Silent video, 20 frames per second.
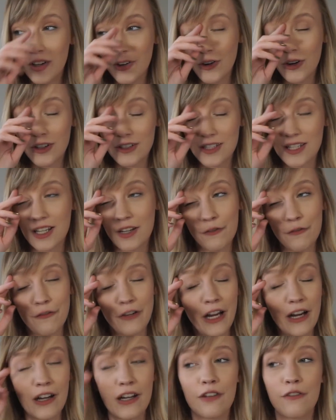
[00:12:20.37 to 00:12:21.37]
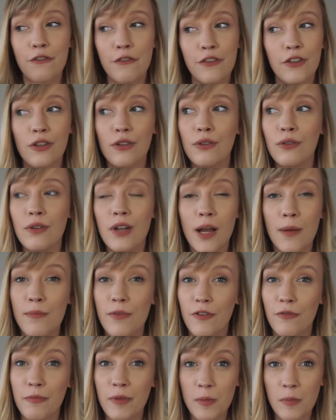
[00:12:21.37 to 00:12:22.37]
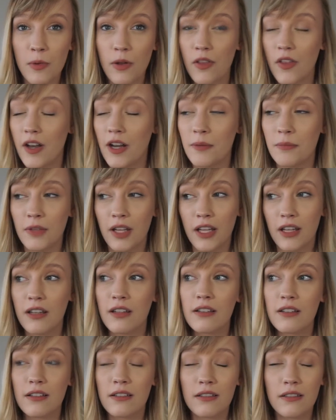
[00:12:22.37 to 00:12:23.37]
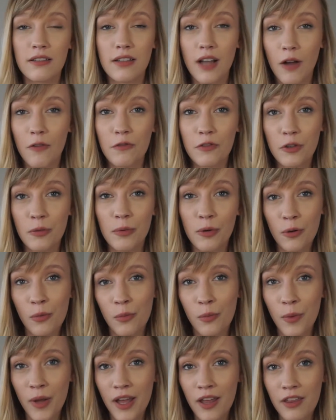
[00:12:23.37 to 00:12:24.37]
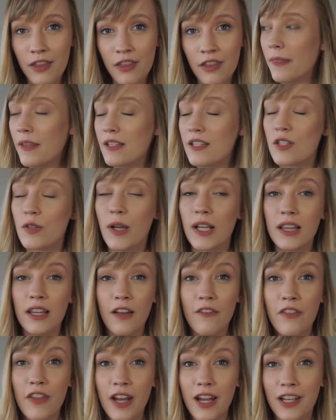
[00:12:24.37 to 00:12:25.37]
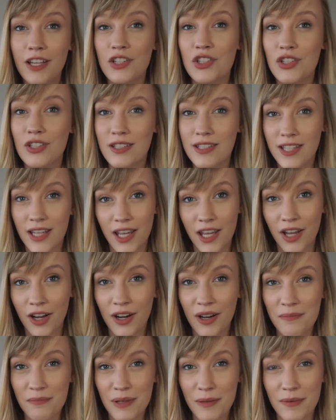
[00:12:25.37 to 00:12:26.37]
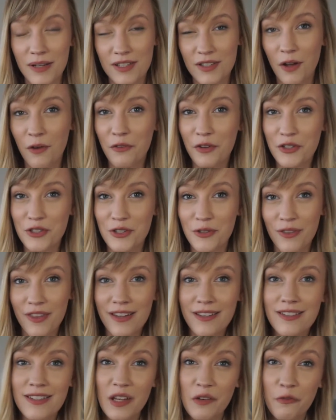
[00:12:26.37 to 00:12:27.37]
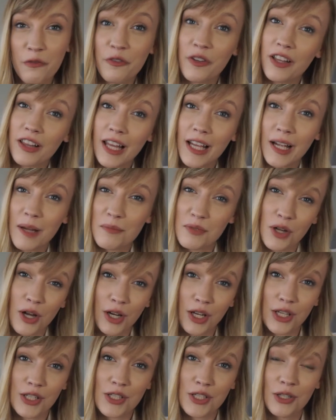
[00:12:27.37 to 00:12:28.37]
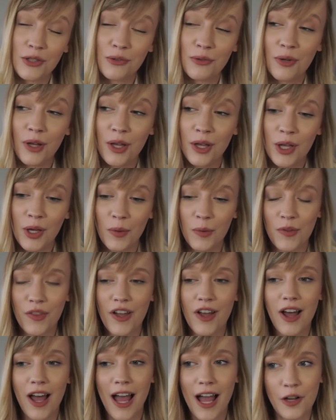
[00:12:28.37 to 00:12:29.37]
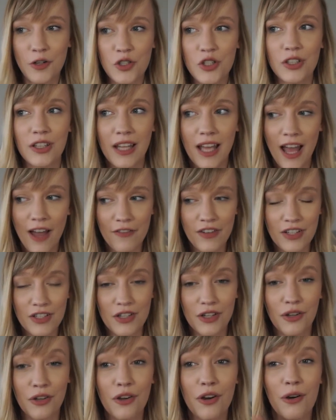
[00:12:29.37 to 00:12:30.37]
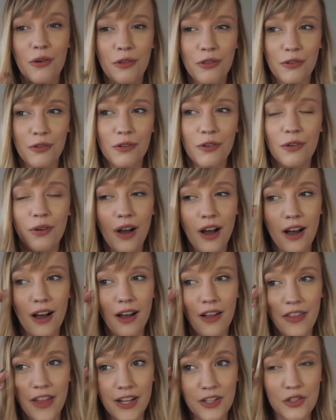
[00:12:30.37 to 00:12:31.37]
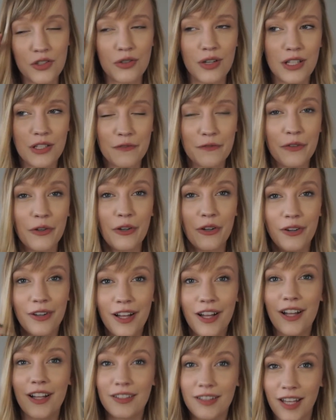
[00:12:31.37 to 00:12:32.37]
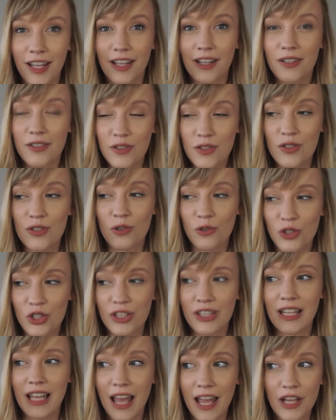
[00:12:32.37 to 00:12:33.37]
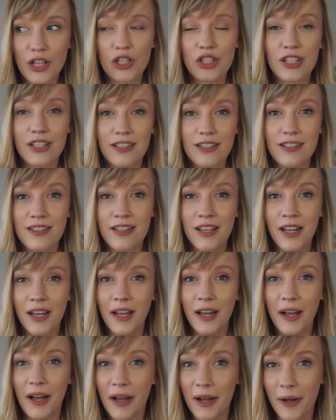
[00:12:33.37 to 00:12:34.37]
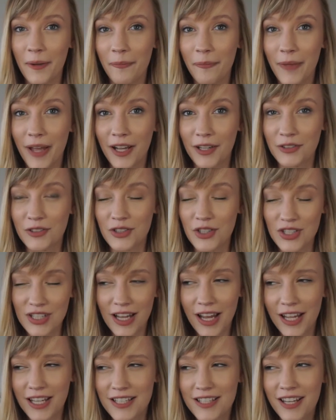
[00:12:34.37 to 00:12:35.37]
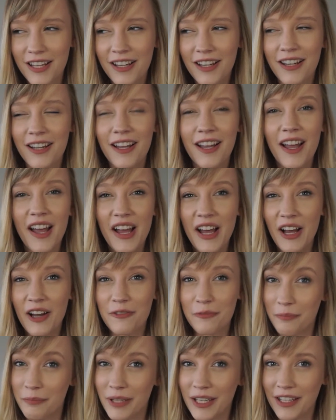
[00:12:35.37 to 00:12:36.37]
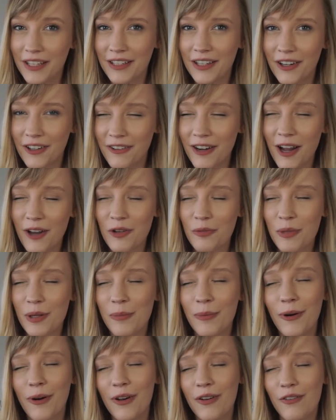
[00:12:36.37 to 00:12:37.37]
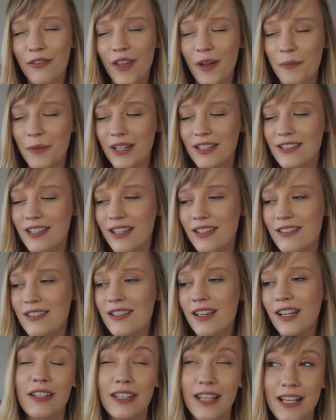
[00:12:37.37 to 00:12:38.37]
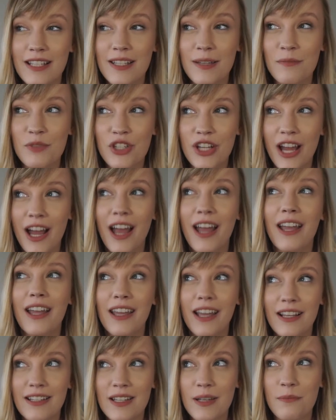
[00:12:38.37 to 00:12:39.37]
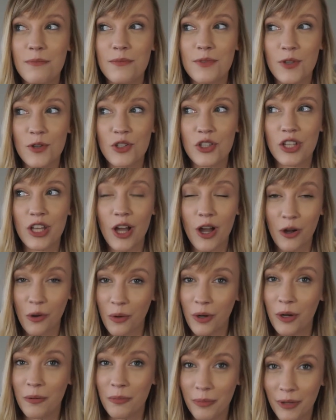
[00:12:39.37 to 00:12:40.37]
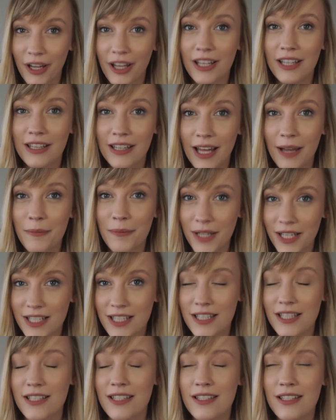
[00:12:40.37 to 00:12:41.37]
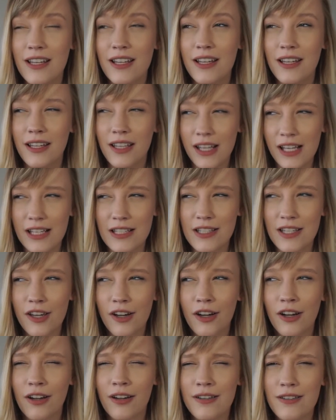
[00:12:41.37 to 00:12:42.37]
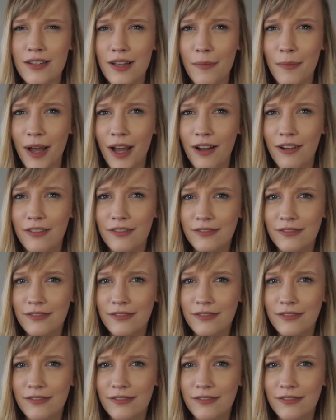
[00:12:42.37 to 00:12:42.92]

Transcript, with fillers: or it's like a very few number of people that I'm like comfortable with. So I love that I can just sit here and be myself and do this and feel like I'm talking to you without actually having to go through uh, that stressful, like socially anxious um, exercise of being around people, if that makes sense. Yes, I'm shy. Yes, I'm socially awkward, but that makes this easier somehow.